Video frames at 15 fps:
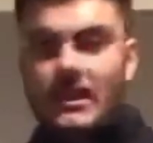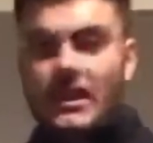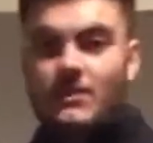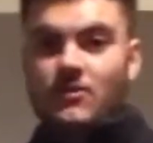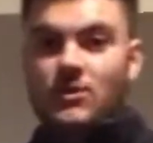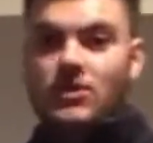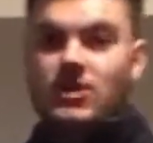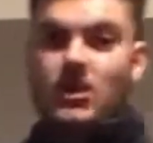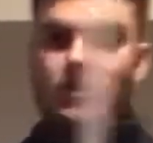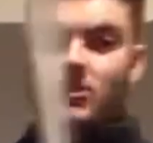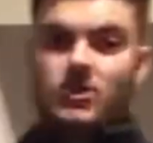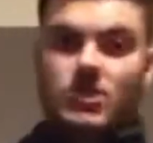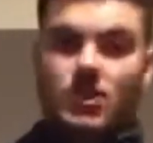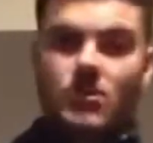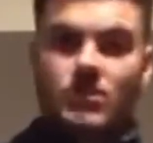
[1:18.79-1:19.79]
Which I'll
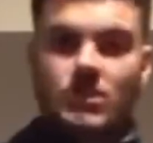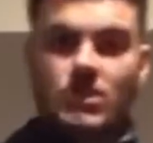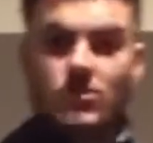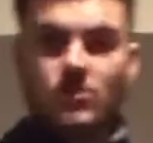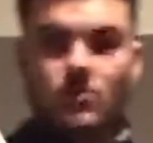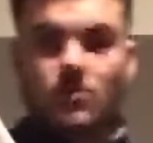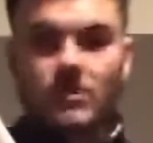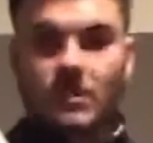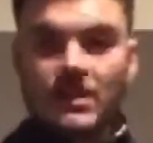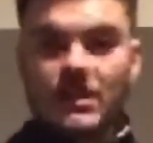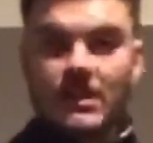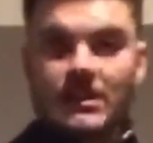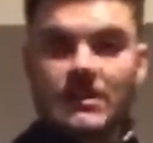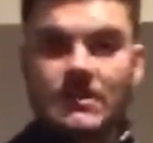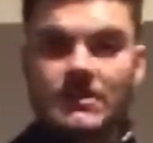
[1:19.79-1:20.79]
show you
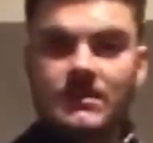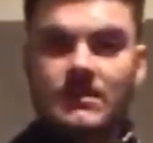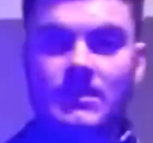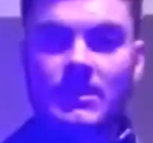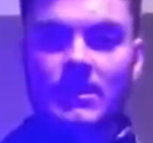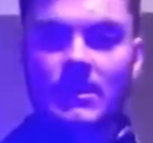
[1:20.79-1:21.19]
is